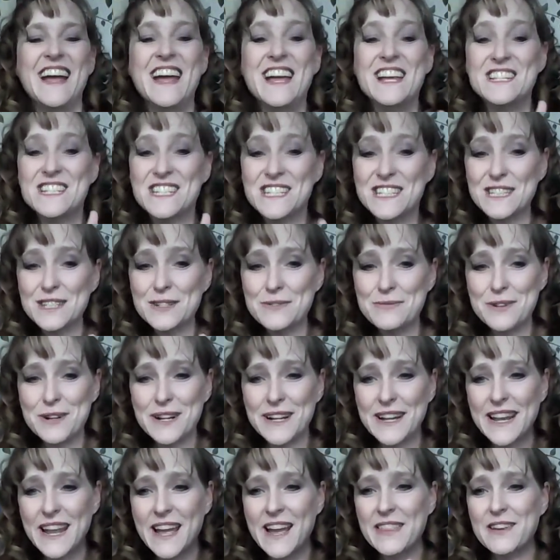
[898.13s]
Just a
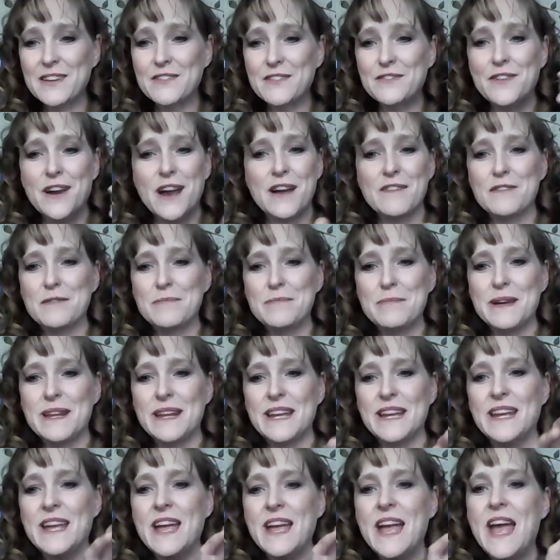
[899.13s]
warning out there for
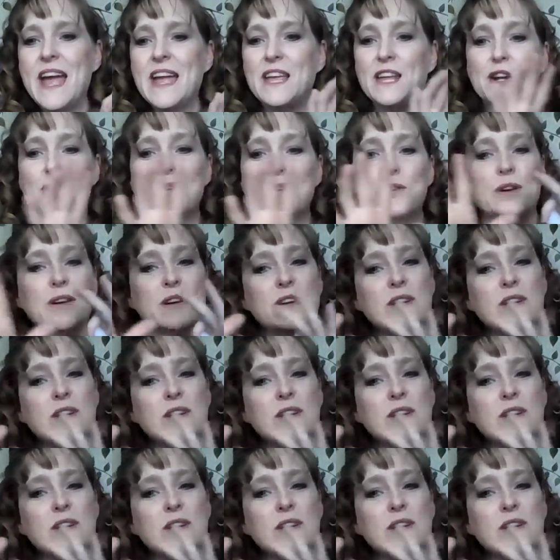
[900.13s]
everybody, you know,